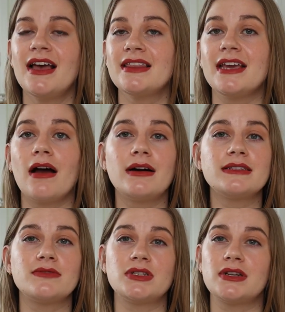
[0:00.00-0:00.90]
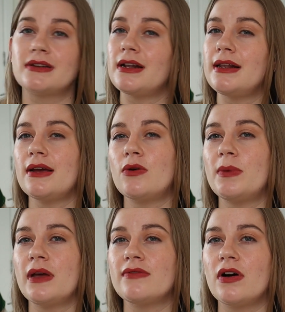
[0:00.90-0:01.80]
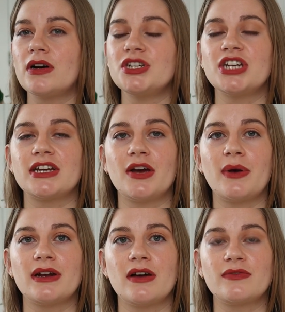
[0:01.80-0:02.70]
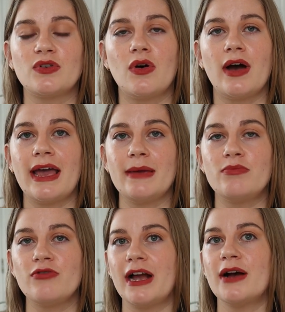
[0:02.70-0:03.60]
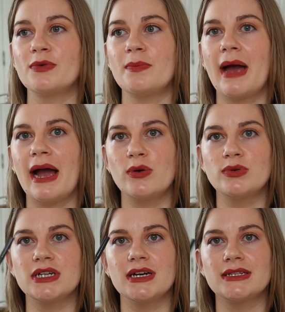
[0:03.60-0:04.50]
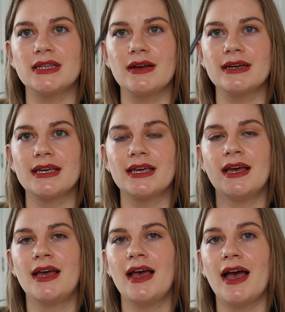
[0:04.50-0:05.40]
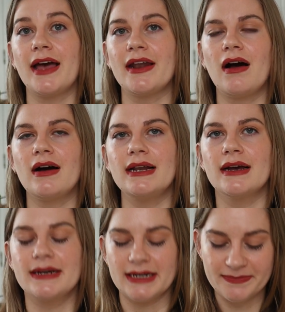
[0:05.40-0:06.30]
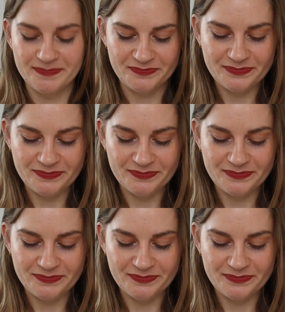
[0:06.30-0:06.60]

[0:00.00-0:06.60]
The eyes I've just done a little bit of eyeshadow and I've got a brown powder as like an eyeliner.